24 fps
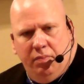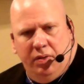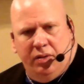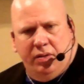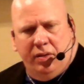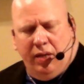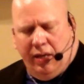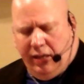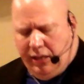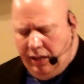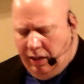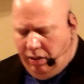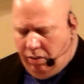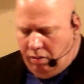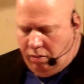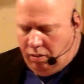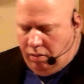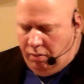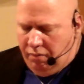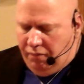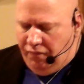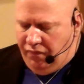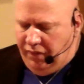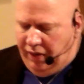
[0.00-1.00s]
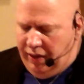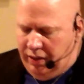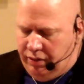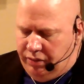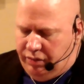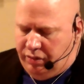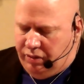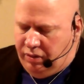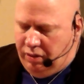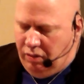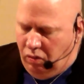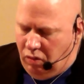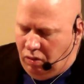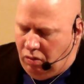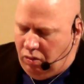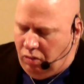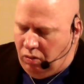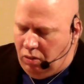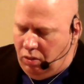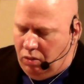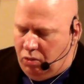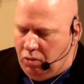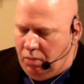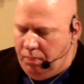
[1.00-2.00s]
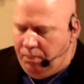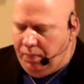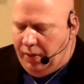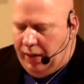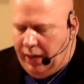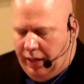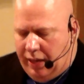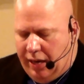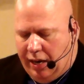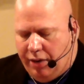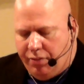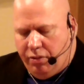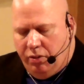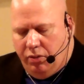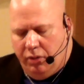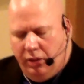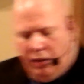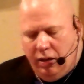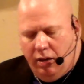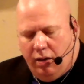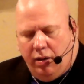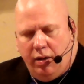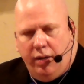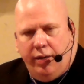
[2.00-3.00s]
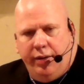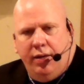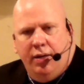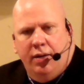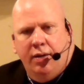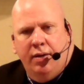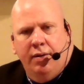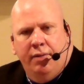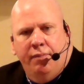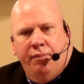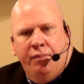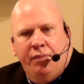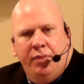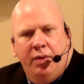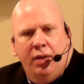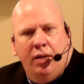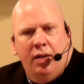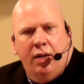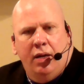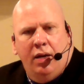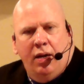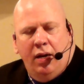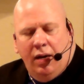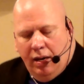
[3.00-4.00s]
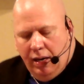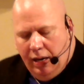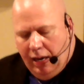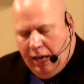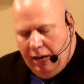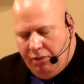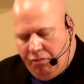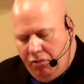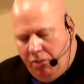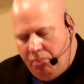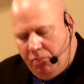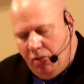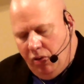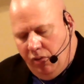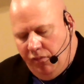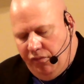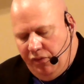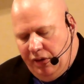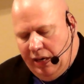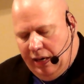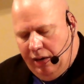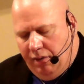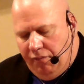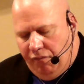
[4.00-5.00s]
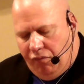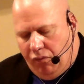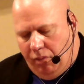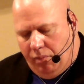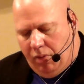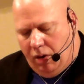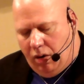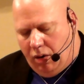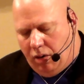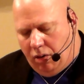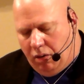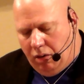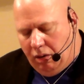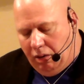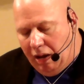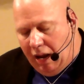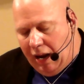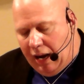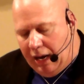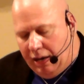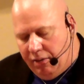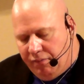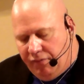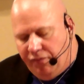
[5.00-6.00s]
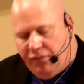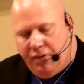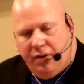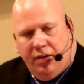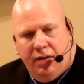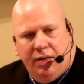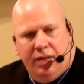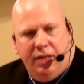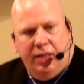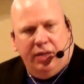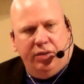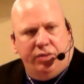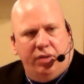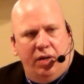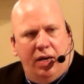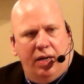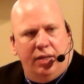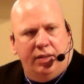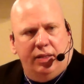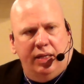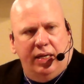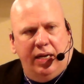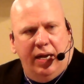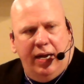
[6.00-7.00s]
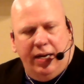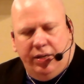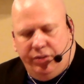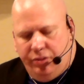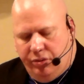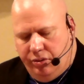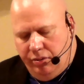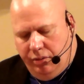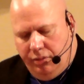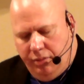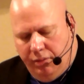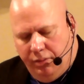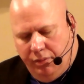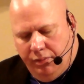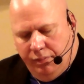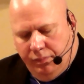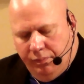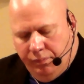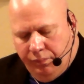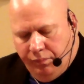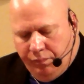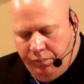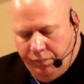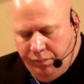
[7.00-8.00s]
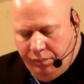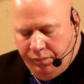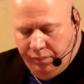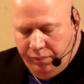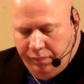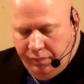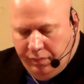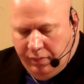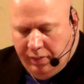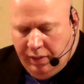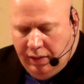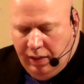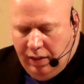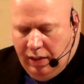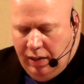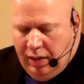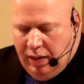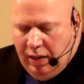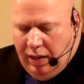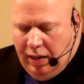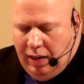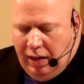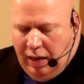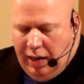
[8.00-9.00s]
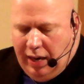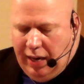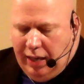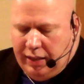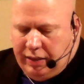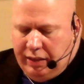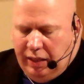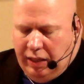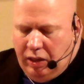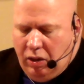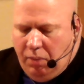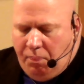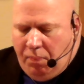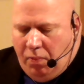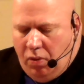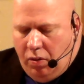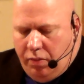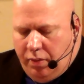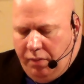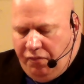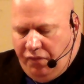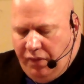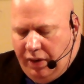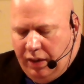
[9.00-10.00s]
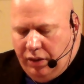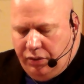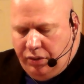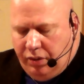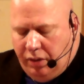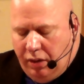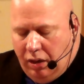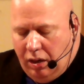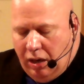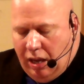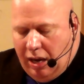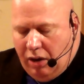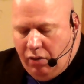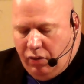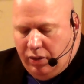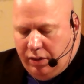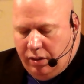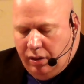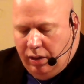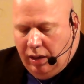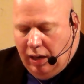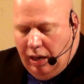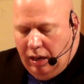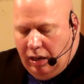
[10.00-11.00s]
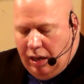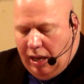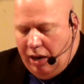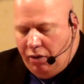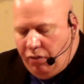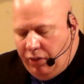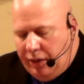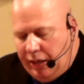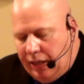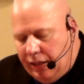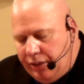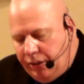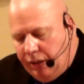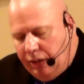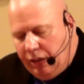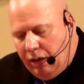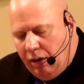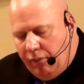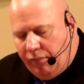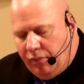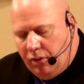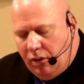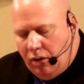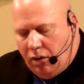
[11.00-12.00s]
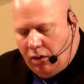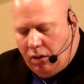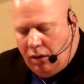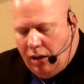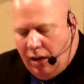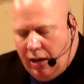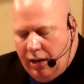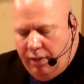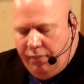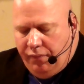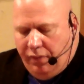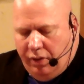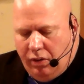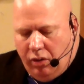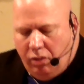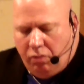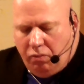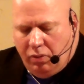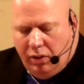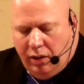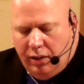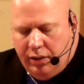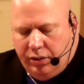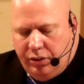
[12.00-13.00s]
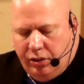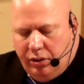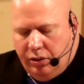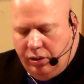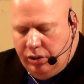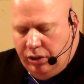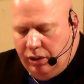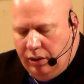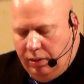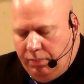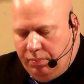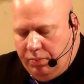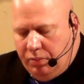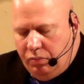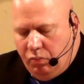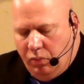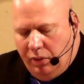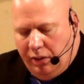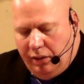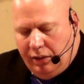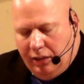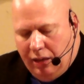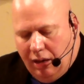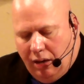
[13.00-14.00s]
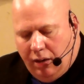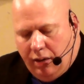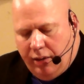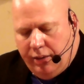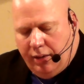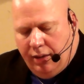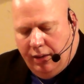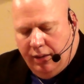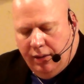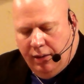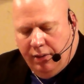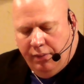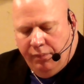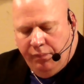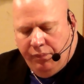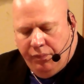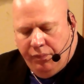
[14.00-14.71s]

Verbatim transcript: But taking our offense or hurt or pain out on God and removing him from our life is not the answer. Right. Acting upon offense and allow, allowing it to govern our life and our relationships with God